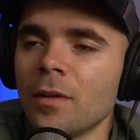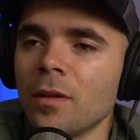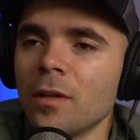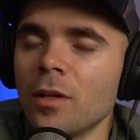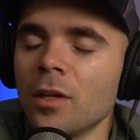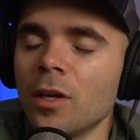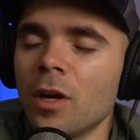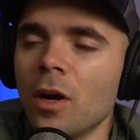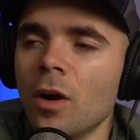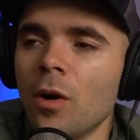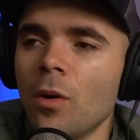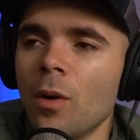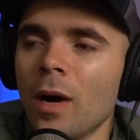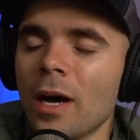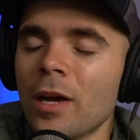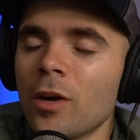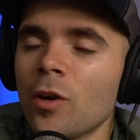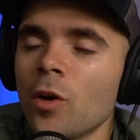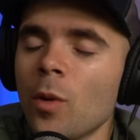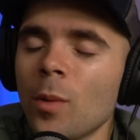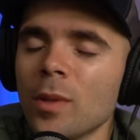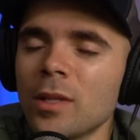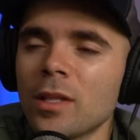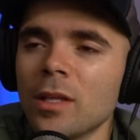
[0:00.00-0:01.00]
I don't
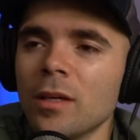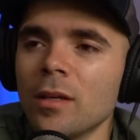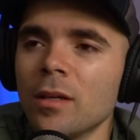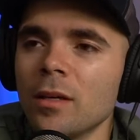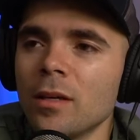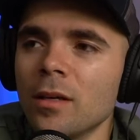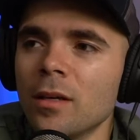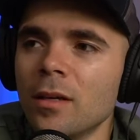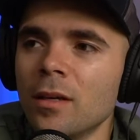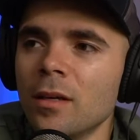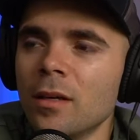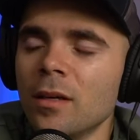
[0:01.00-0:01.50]
know what the